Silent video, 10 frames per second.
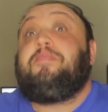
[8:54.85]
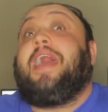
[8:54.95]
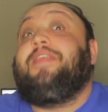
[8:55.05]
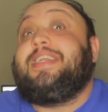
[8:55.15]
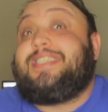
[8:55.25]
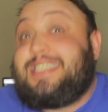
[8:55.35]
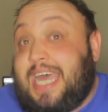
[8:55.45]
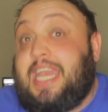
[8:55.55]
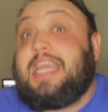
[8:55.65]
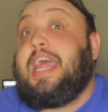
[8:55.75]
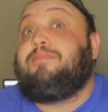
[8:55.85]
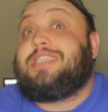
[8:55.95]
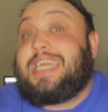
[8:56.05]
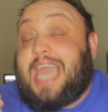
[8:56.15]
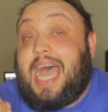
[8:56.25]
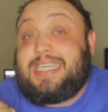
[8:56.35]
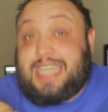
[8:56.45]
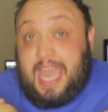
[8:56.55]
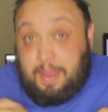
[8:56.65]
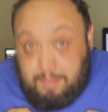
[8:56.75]
and then selling them to guys
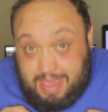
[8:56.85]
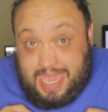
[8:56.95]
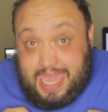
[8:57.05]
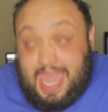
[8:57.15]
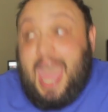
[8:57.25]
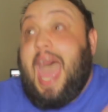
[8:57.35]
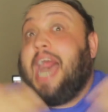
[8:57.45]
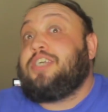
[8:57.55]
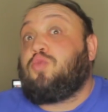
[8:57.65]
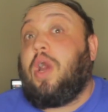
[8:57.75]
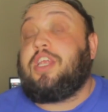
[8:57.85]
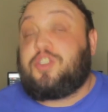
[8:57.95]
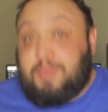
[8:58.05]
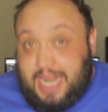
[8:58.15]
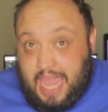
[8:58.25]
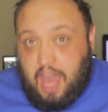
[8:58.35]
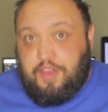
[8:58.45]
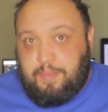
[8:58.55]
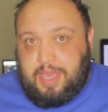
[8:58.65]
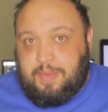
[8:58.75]
like me, as well as many
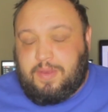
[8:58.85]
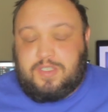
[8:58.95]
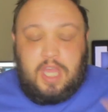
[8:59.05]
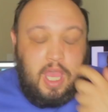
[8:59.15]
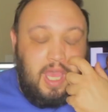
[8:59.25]
other people's.